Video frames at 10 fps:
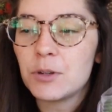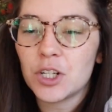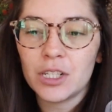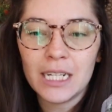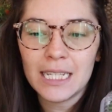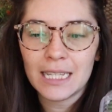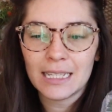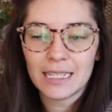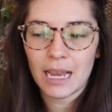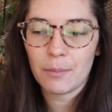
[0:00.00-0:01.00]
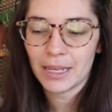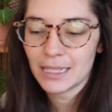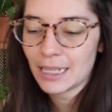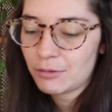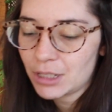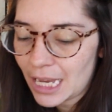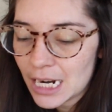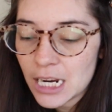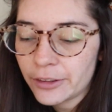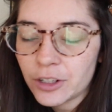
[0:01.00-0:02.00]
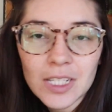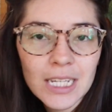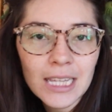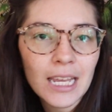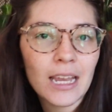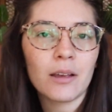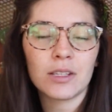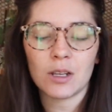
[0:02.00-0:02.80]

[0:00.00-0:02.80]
I'm sure that it's the same as like really any other seedling,